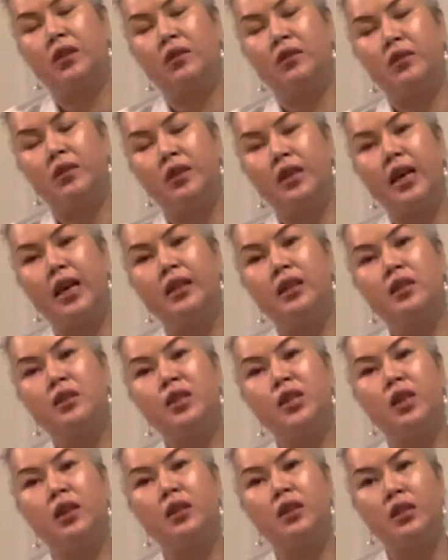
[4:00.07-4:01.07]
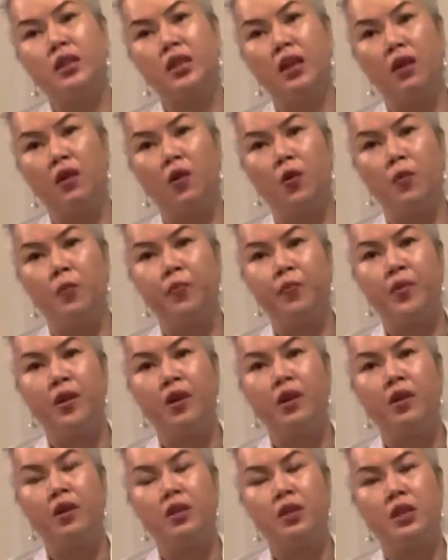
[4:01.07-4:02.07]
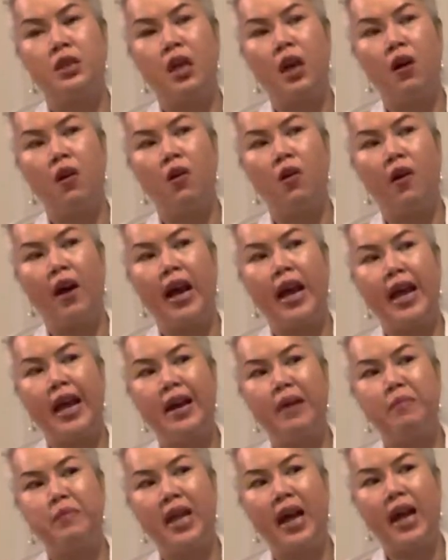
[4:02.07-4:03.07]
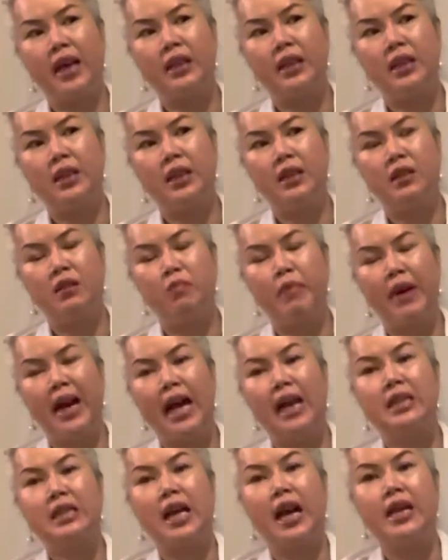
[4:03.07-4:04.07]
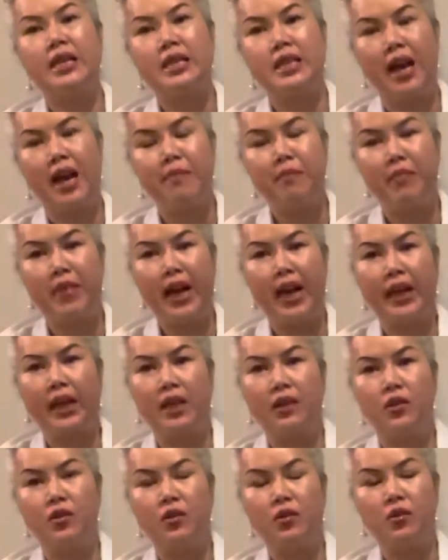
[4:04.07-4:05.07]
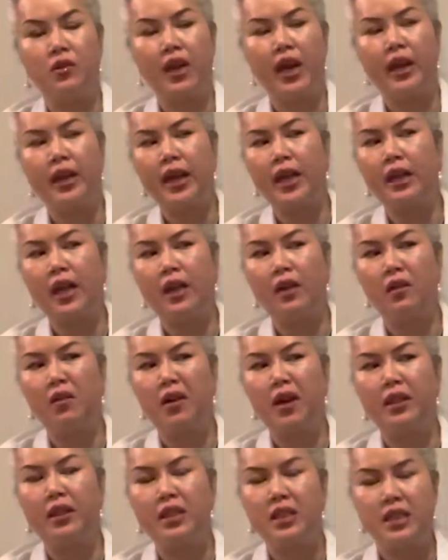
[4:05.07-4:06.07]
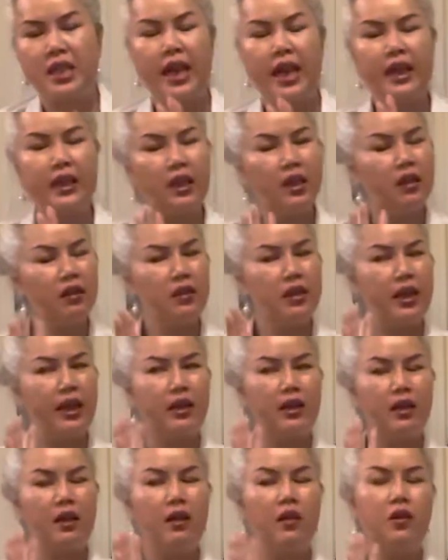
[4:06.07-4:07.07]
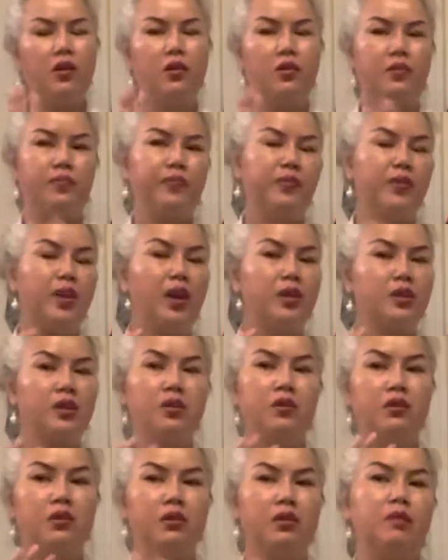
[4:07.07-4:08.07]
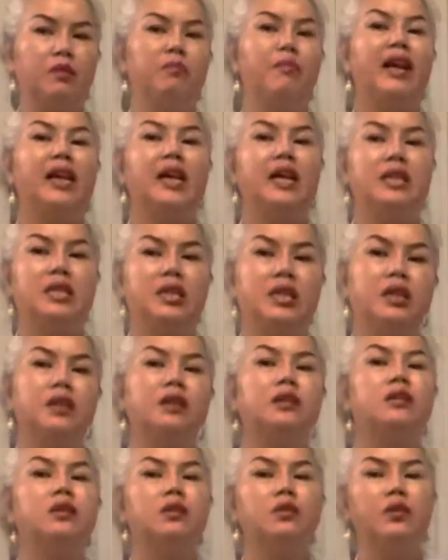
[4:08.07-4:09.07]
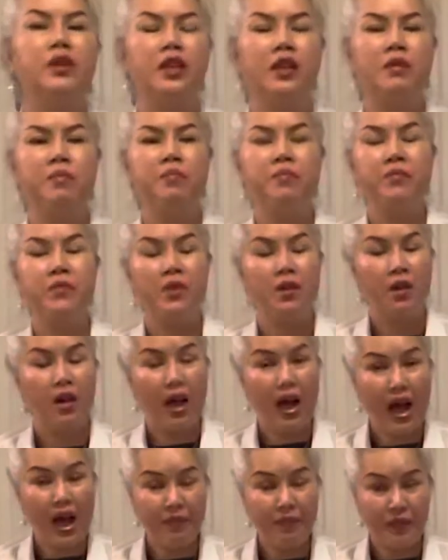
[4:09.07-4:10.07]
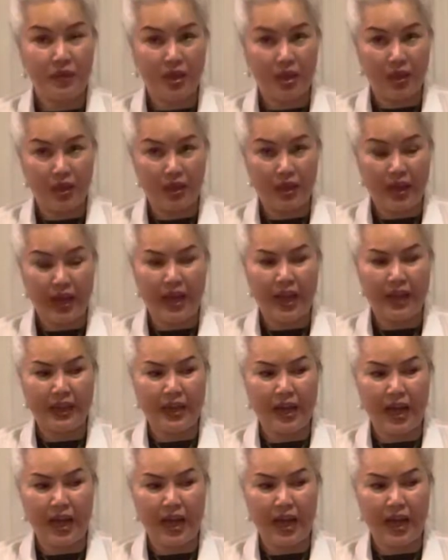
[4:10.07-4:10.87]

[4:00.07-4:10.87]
to your channel, so and so. So I have done it in the past. I jump back and do that, and I look at the channel that, oh, not too good, but I still do it. After that,